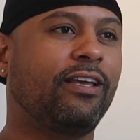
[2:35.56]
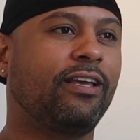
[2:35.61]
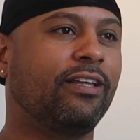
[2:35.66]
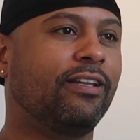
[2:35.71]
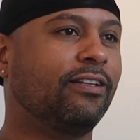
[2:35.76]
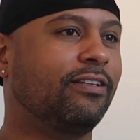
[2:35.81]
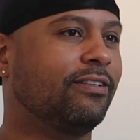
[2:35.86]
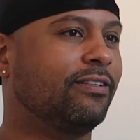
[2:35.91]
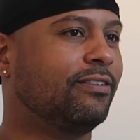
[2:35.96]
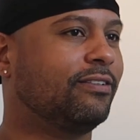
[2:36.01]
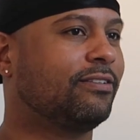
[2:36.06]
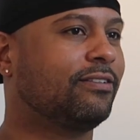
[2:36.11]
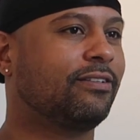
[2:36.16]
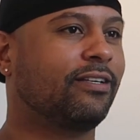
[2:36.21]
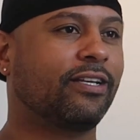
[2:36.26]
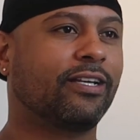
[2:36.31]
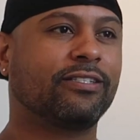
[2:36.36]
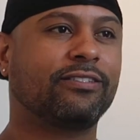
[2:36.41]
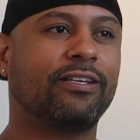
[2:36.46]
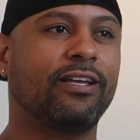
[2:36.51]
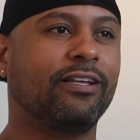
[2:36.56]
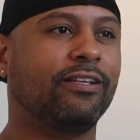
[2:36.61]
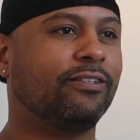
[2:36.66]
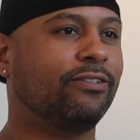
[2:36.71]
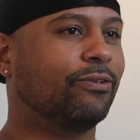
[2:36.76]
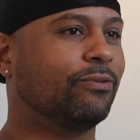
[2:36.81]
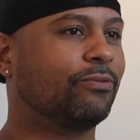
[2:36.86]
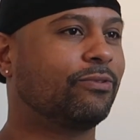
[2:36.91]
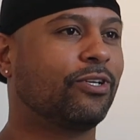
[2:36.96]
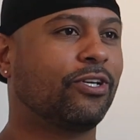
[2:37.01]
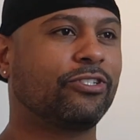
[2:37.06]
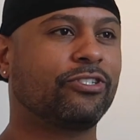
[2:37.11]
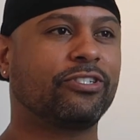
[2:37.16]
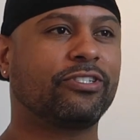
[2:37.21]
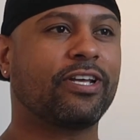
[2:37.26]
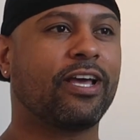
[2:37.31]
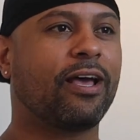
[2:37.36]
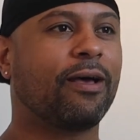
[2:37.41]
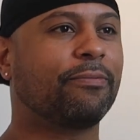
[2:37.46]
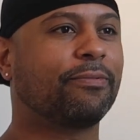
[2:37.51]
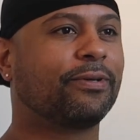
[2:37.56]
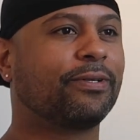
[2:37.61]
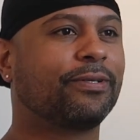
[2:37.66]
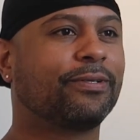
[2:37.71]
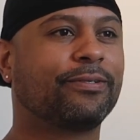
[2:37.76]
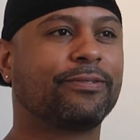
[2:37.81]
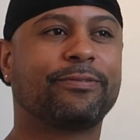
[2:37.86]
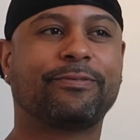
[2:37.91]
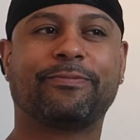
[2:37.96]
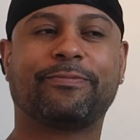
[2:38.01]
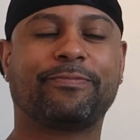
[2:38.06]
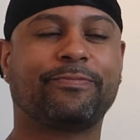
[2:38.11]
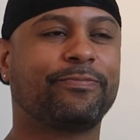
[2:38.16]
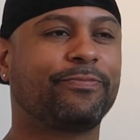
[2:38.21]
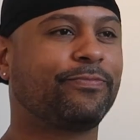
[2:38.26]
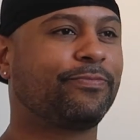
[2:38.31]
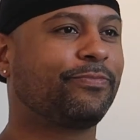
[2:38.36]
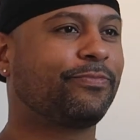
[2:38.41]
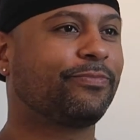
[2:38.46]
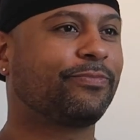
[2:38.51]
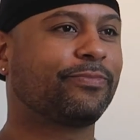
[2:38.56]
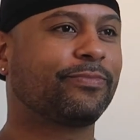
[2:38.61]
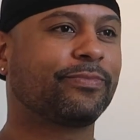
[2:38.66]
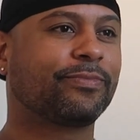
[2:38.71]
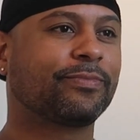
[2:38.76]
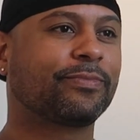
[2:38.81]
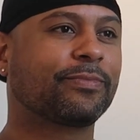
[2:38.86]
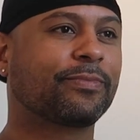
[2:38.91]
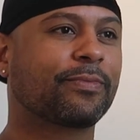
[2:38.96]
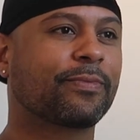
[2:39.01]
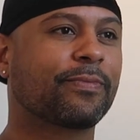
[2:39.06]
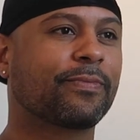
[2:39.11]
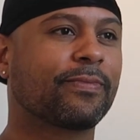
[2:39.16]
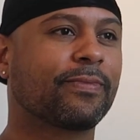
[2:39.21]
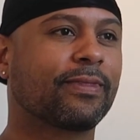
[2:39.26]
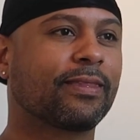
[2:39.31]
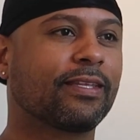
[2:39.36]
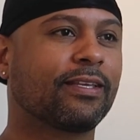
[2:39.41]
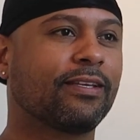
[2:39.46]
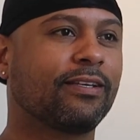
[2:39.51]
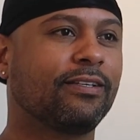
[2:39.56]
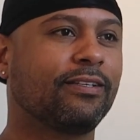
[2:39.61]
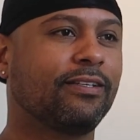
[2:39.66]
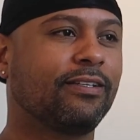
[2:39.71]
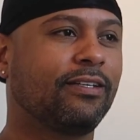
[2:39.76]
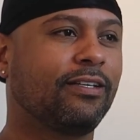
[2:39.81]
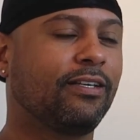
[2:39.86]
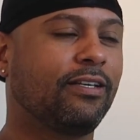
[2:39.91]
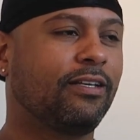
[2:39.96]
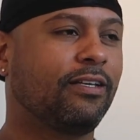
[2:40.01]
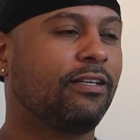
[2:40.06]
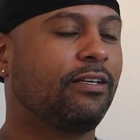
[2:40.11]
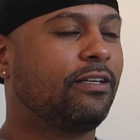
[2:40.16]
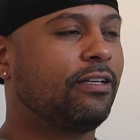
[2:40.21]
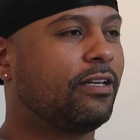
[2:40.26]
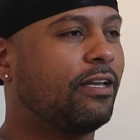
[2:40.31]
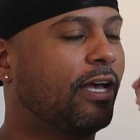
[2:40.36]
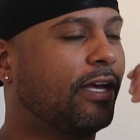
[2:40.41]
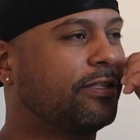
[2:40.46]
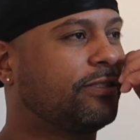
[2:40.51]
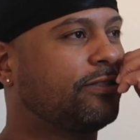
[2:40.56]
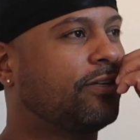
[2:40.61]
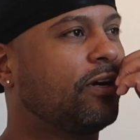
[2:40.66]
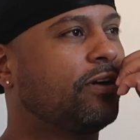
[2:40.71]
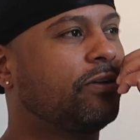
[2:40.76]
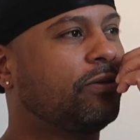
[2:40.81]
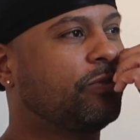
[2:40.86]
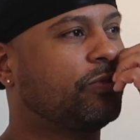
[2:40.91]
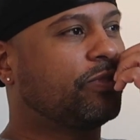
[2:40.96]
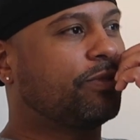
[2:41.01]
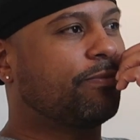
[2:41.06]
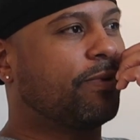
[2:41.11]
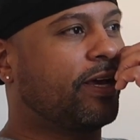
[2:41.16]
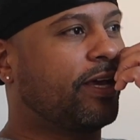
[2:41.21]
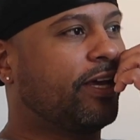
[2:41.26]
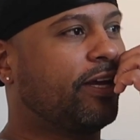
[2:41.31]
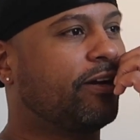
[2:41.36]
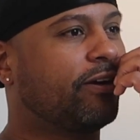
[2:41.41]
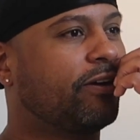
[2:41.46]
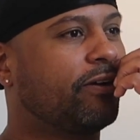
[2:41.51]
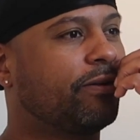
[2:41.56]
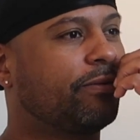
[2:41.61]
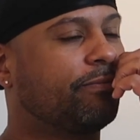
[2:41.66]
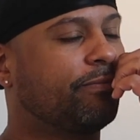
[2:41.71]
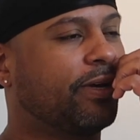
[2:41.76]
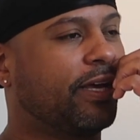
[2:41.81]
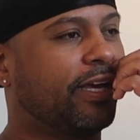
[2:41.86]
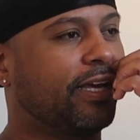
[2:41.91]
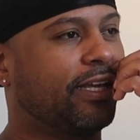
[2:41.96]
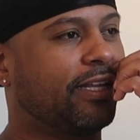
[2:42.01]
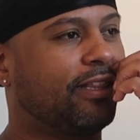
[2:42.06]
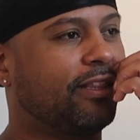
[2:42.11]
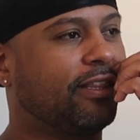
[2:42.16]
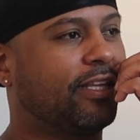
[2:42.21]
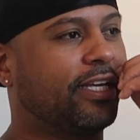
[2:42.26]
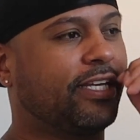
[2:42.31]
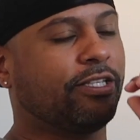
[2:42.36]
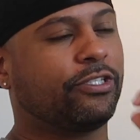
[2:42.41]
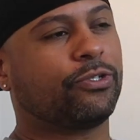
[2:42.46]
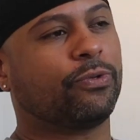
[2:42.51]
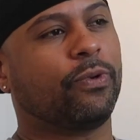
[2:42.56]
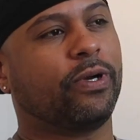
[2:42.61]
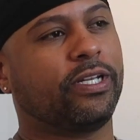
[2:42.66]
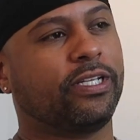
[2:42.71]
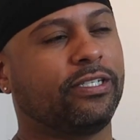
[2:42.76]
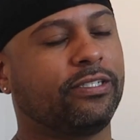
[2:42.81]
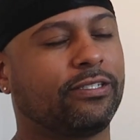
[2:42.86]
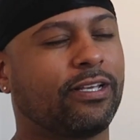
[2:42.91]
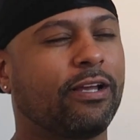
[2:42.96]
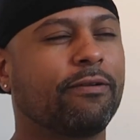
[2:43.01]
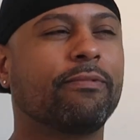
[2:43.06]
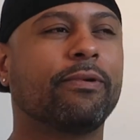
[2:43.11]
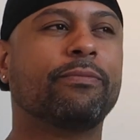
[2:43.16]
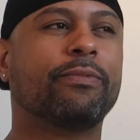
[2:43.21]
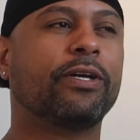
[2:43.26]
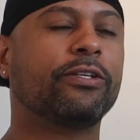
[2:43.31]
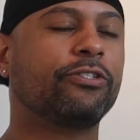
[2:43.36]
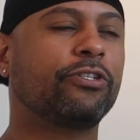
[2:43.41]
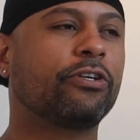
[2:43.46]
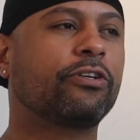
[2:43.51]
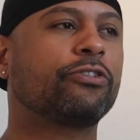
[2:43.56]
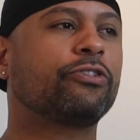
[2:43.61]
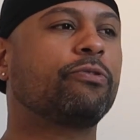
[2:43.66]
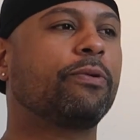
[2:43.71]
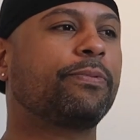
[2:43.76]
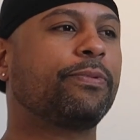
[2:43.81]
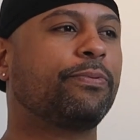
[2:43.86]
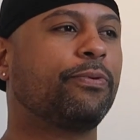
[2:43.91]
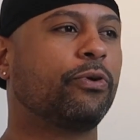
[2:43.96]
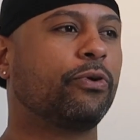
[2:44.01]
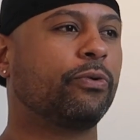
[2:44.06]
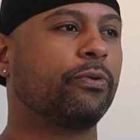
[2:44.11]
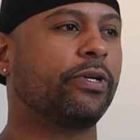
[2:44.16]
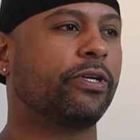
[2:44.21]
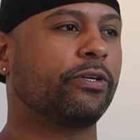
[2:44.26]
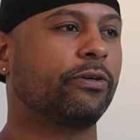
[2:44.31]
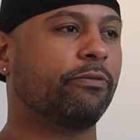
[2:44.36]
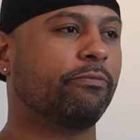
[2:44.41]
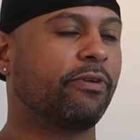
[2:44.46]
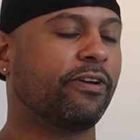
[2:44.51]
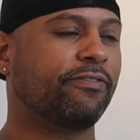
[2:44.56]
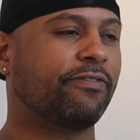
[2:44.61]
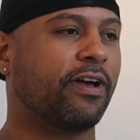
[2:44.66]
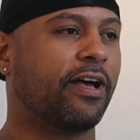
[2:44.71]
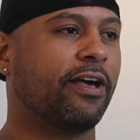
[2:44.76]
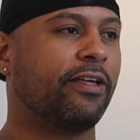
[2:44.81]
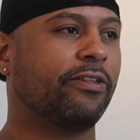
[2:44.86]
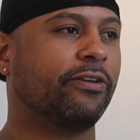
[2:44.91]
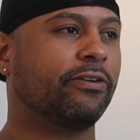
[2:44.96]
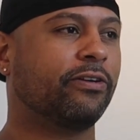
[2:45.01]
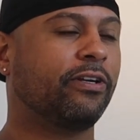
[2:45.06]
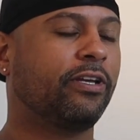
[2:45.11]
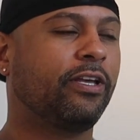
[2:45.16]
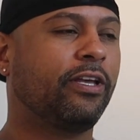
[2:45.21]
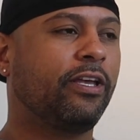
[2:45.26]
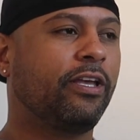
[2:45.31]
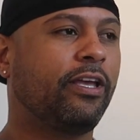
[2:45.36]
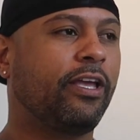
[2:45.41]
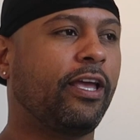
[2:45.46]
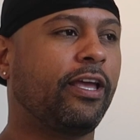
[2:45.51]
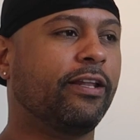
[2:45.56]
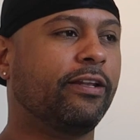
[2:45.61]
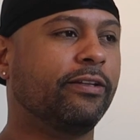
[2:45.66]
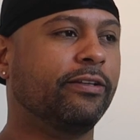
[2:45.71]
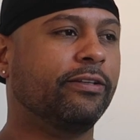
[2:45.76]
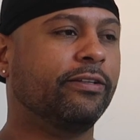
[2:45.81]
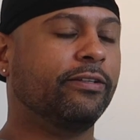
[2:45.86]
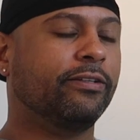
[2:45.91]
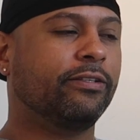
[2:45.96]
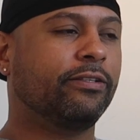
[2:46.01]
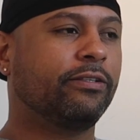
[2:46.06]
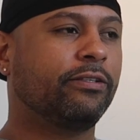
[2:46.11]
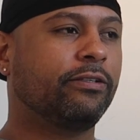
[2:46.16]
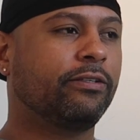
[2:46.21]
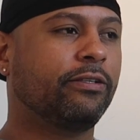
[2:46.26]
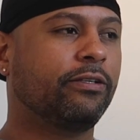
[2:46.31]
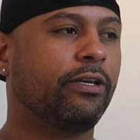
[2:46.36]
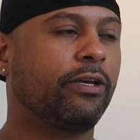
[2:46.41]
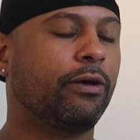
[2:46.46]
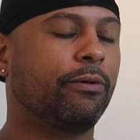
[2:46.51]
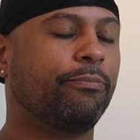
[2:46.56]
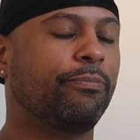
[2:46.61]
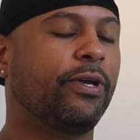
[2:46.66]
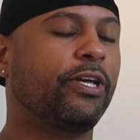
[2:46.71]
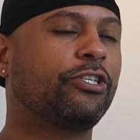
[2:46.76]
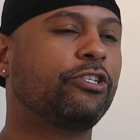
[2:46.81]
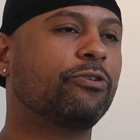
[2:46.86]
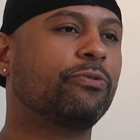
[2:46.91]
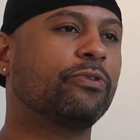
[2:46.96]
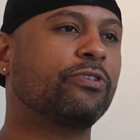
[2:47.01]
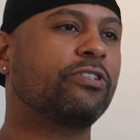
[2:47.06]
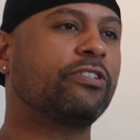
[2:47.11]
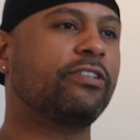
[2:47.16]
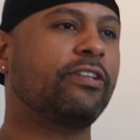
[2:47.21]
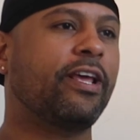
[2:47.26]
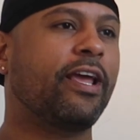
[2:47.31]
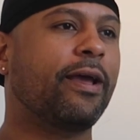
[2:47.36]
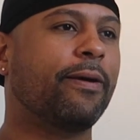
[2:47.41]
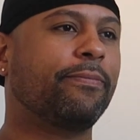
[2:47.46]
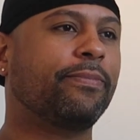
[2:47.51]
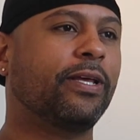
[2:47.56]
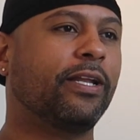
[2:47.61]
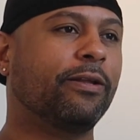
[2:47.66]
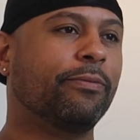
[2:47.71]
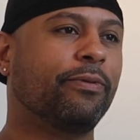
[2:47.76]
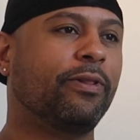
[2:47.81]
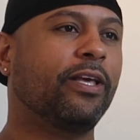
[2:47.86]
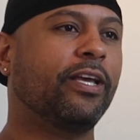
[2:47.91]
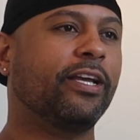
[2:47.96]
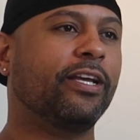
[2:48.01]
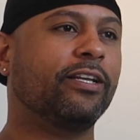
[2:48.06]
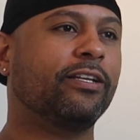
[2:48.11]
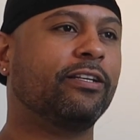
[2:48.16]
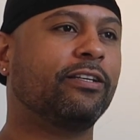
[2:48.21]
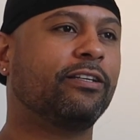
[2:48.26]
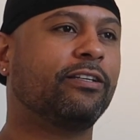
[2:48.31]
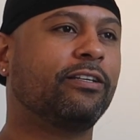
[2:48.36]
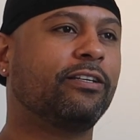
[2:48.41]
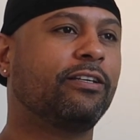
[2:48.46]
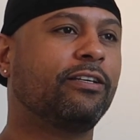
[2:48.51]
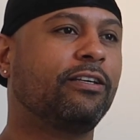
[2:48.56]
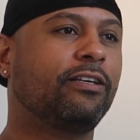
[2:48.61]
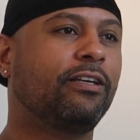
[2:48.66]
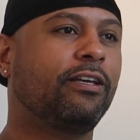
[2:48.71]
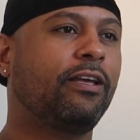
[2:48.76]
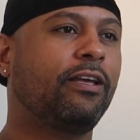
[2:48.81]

and like I said, don't touch the top. Don't touch the top. And what, what age was what age was that? I started losing my hair in my late twenties. I remember I took a trip to Puerto Rico with my father, and a picture was snapped on the plane. Yeah.